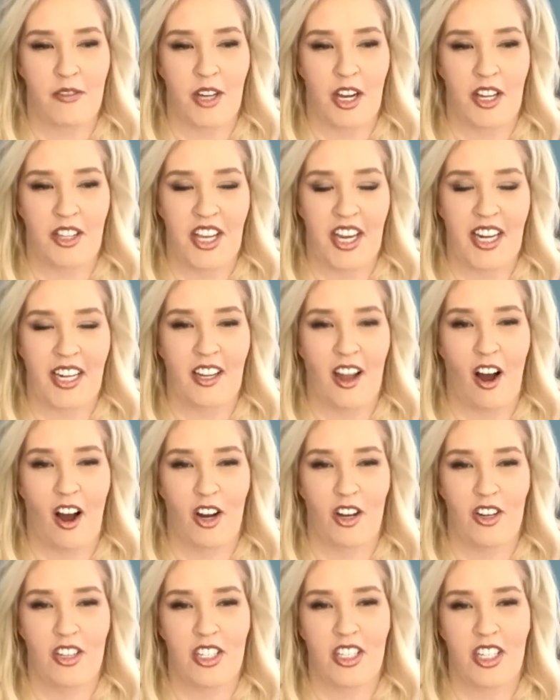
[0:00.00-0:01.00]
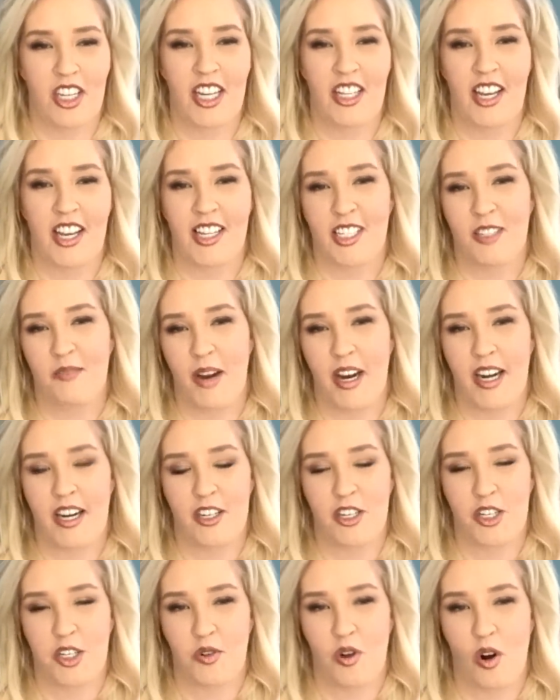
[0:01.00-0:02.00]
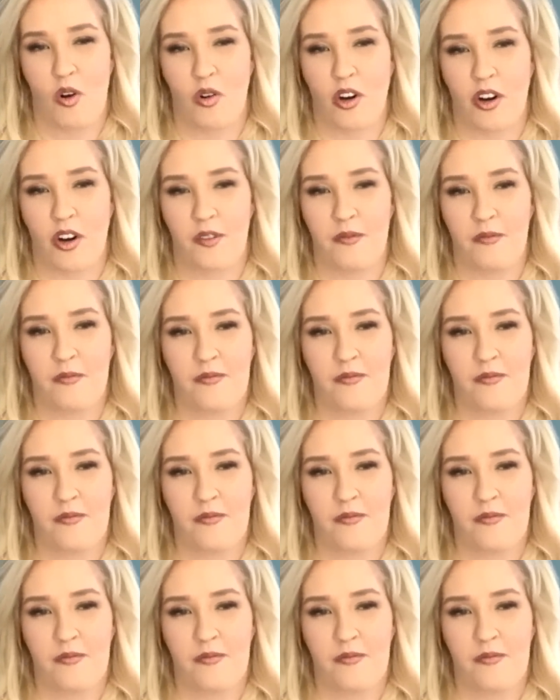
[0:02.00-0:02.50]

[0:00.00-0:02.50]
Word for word: So I think honestly, that's made us stronger.